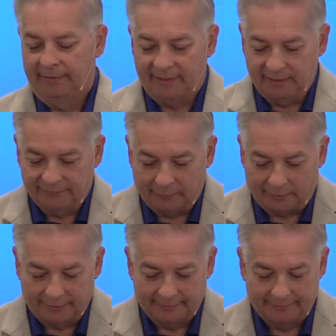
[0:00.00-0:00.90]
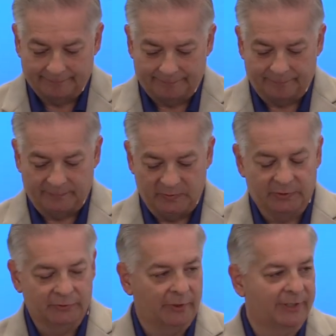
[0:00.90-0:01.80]
Therefore, you
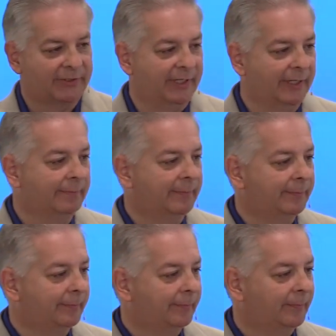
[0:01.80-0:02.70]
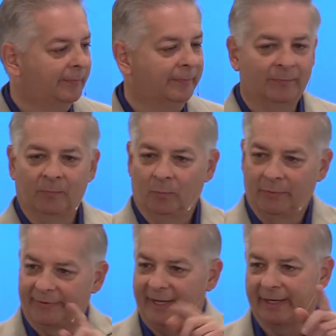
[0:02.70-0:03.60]
can trust Him
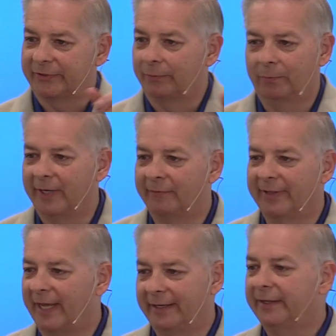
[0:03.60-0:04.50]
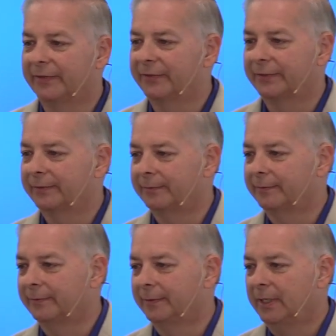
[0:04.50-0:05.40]
with X, whatever that is.
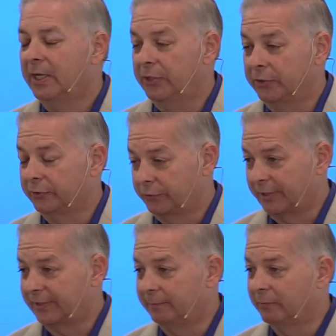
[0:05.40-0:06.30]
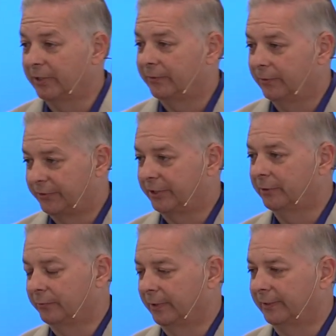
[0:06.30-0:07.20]
You can trust Him with your
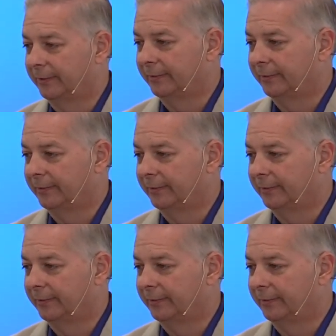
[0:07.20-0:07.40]
children.